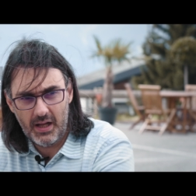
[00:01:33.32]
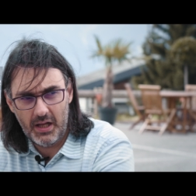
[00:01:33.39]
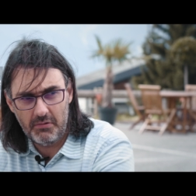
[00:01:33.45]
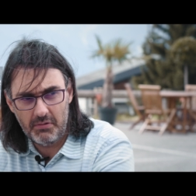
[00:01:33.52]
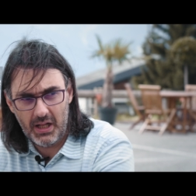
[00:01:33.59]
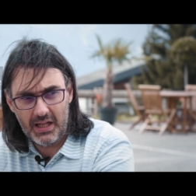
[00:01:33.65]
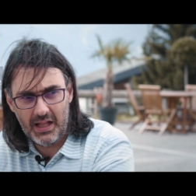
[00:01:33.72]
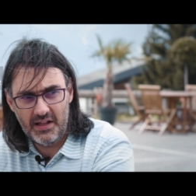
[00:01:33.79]
I
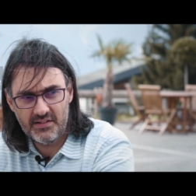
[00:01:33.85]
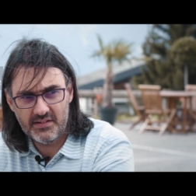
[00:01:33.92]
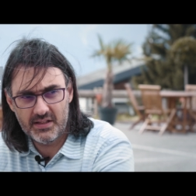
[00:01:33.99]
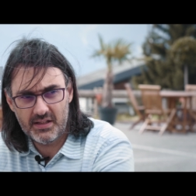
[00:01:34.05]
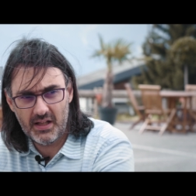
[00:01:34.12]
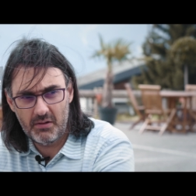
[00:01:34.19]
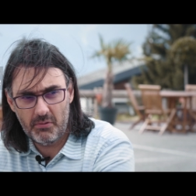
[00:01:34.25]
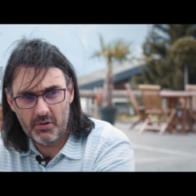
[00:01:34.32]
realized
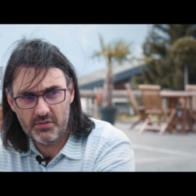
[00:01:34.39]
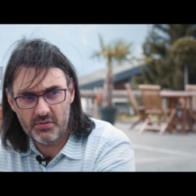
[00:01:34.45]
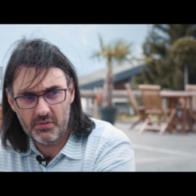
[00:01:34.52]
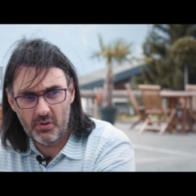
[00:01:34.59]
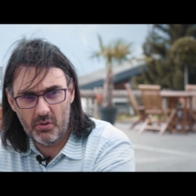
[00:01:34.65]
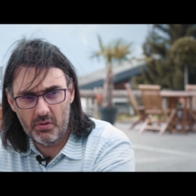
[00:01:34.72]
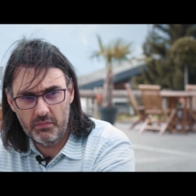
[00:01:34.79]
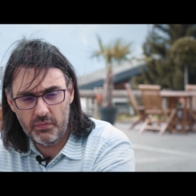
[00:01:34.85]
that I want to
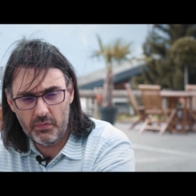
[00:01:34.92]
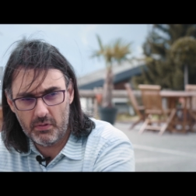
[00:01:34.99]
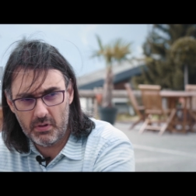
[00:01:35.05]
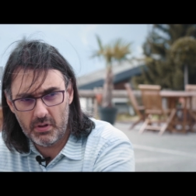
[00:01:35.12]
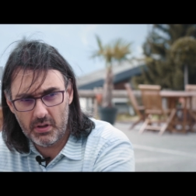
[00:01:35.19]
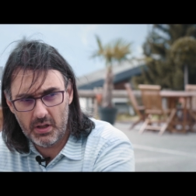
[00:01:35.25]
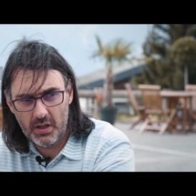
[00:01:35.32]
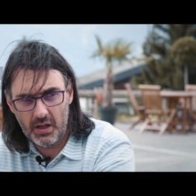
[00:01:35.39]
go
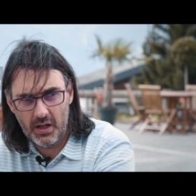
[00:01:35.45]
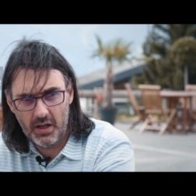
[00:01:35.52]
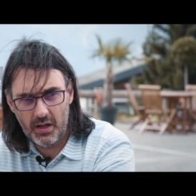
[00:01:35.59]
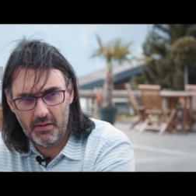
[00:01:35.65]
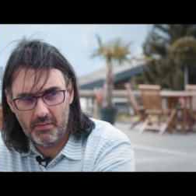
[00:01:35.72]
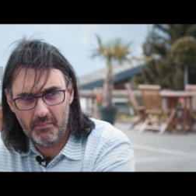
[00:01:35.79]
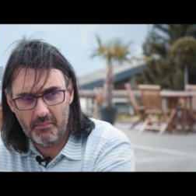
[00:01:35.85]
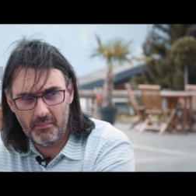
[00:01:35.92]
for,
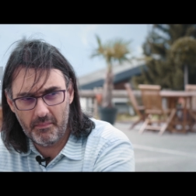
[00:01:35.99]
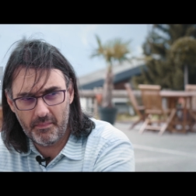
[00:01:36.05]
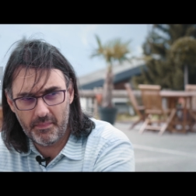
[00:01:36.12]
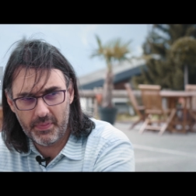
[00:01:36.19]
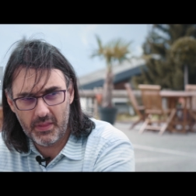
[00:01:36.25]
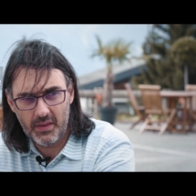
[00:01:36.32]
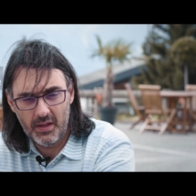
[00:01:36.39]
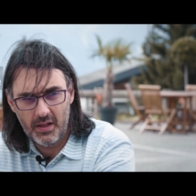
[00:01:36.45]
um,
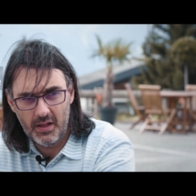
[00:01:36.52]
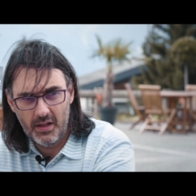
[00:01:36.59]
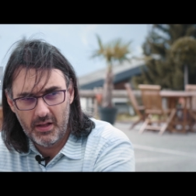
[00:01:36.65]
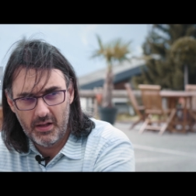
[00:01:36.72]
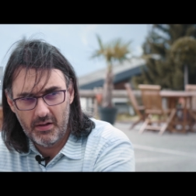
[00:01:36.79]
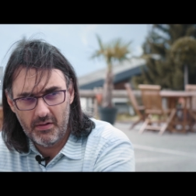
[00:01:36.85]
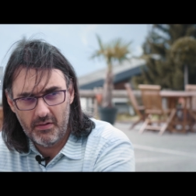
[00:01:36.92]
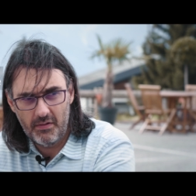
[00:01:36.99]

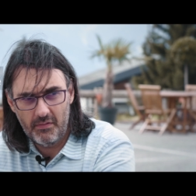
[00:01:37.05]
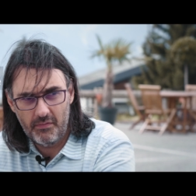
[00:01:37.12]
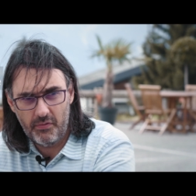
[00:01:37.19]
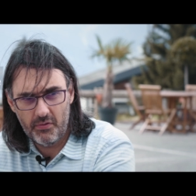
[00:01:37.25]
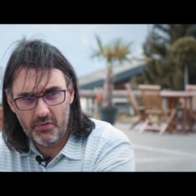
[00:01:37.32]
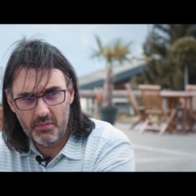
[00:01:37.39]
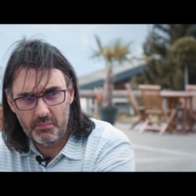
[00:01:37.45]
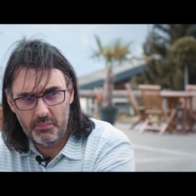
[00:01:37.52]

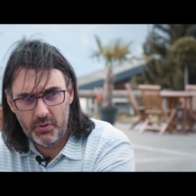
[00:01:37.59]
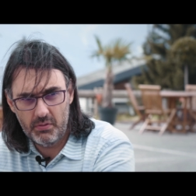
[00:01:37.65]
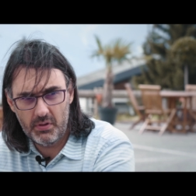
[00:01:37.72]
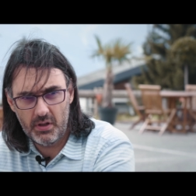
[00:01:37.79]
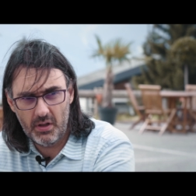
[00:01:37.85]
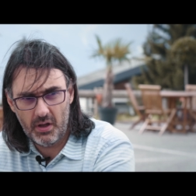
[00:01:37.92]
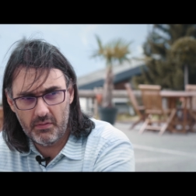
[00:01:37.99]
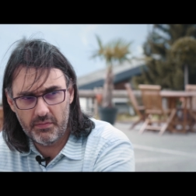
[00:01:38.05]
for the
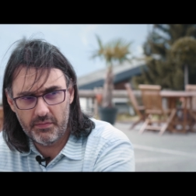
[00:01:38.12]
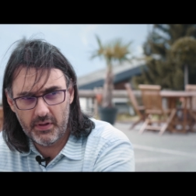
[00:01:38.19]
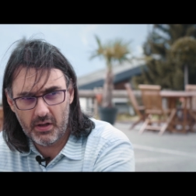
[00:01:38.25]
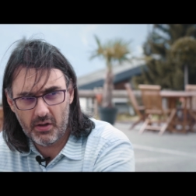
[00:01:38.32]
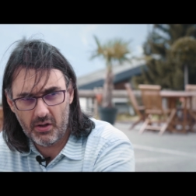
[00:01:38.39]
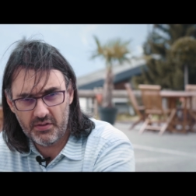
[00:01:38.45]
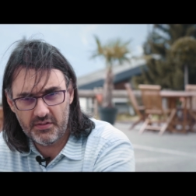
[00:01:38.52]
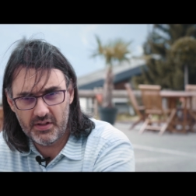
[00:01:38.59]
beauty of the
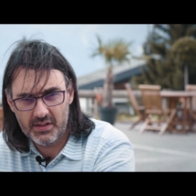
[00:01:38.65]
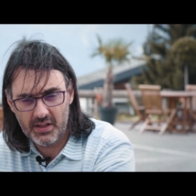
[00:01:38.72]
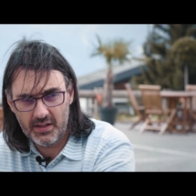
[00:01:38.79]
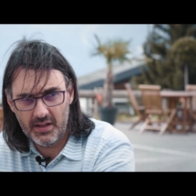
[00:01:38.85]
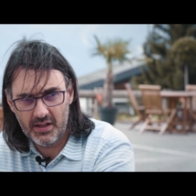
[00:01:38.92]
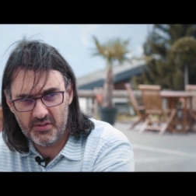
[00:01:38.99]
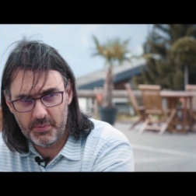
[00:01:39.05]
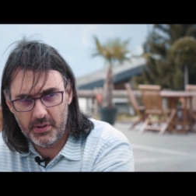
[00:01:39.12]
concert and
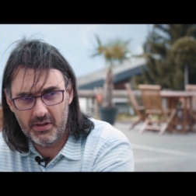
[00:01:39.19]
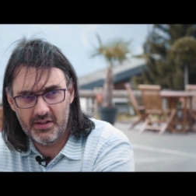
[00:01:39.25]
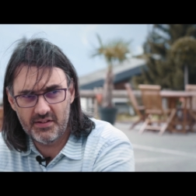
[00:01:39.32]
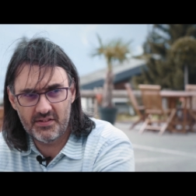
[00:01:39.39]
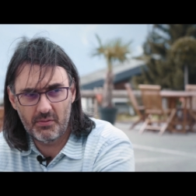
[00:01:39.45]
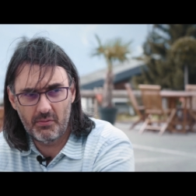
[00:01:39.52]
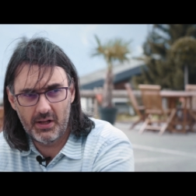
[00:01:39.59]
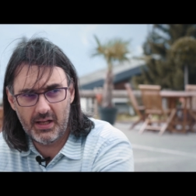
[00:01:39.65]
the
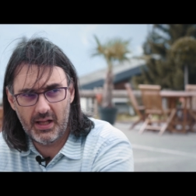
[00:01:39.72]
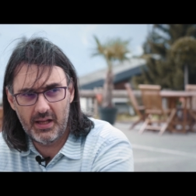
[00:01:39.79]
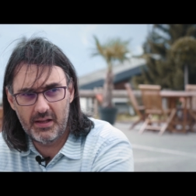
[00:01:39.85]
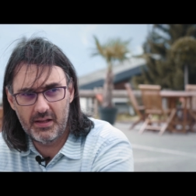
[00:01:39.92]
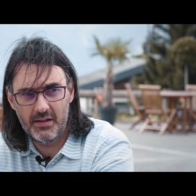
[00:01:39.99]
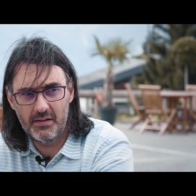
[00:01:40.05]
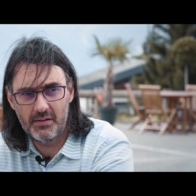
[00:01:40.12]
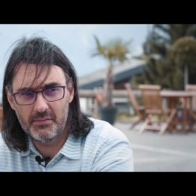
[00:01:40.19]
experience when
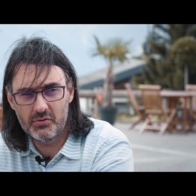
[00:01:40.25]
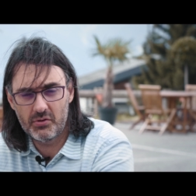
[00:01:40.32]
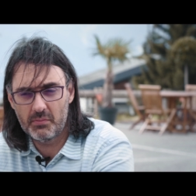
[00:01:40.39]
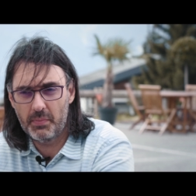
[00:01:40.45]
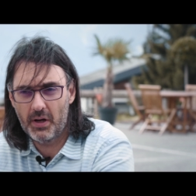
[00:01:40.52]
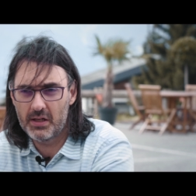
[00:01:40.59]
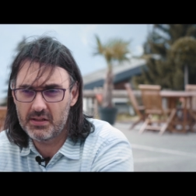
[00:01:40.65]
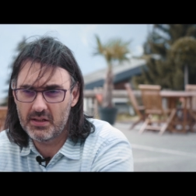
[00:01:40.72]
I
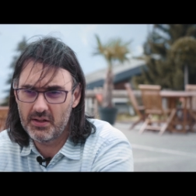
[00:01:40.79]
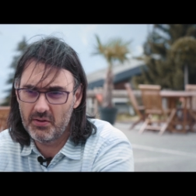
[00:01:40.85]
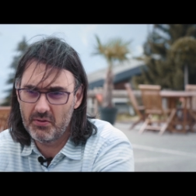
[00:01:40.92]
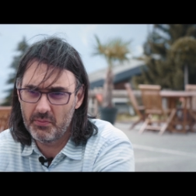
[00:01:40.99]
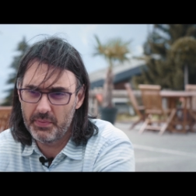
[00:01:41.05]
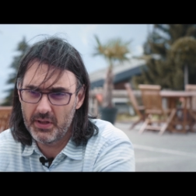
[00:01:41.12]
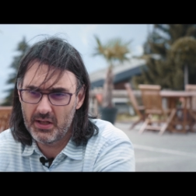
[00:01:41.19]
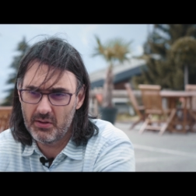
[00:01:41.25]
took part in the
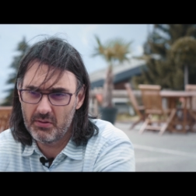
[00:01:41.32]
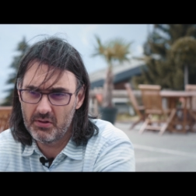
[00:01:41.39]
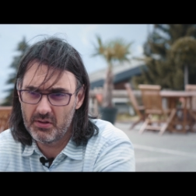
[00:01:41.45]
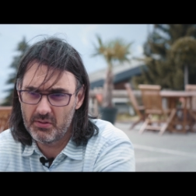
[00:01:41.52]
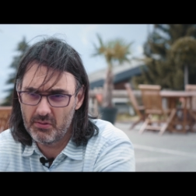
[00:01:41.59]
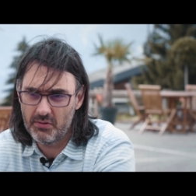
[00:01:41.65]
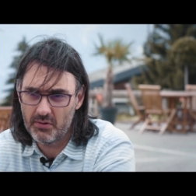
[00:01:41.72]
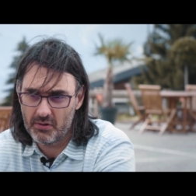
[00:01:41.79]
European
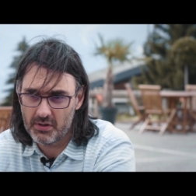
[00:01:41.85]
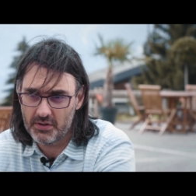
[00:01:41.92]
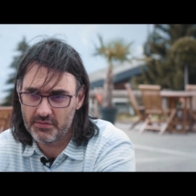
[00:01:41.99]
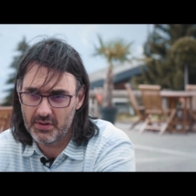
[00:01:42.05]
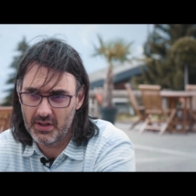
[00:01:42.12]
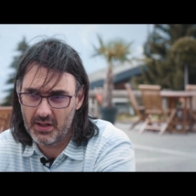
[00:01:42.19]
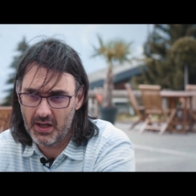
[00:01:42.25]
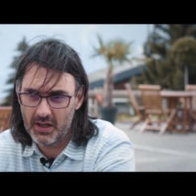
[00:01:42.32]
Union Youth
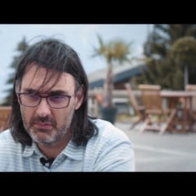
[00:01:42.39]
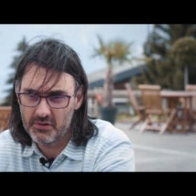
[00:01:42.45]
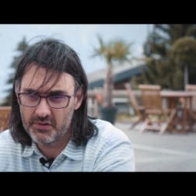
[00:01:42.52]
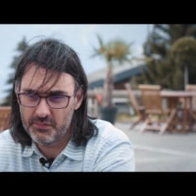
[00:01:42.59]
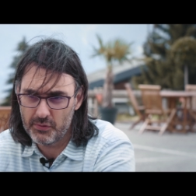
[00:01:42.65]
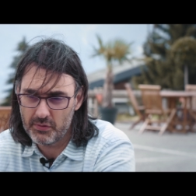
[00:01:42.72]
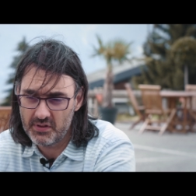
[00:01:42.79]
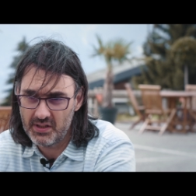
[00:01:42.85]
Orchestra. I was
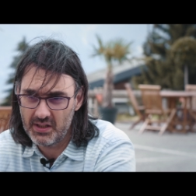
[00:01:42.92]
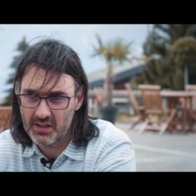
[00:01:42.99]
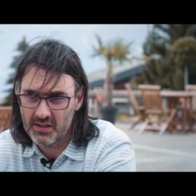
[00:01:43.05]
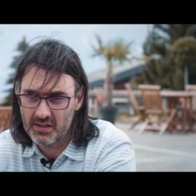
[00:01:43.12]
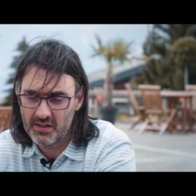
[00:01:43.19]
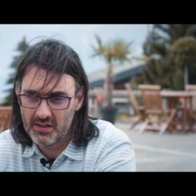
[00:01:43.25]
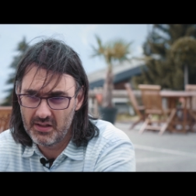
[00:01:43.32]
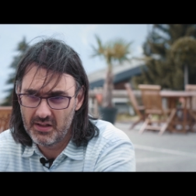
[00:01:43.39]
14.